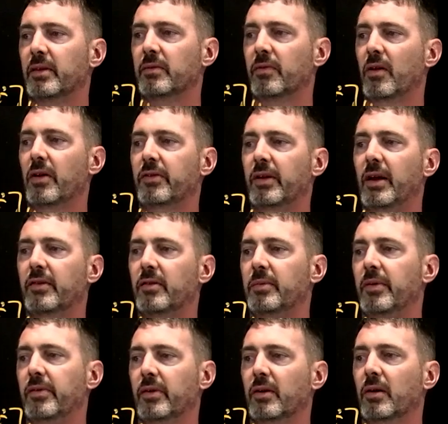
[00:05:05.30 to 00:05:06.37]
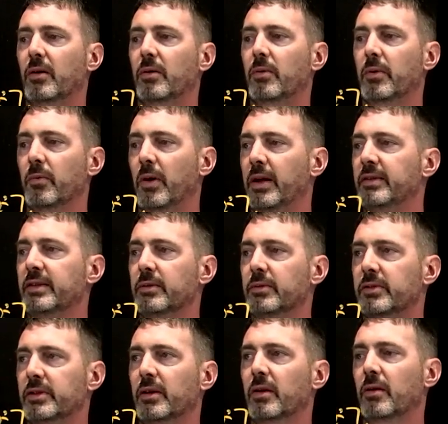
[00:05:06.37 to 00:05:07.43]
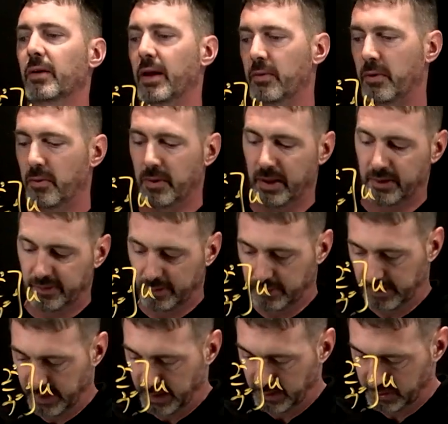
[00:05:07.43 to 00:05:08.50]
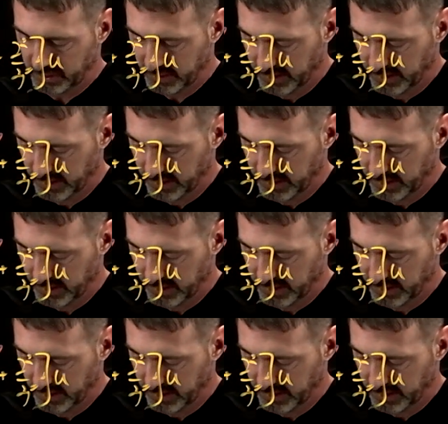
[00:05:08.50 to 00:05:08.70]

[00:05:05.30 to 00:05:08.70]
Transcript: the velocity has to be 0 when y is equal to 0 and when y is equal to h.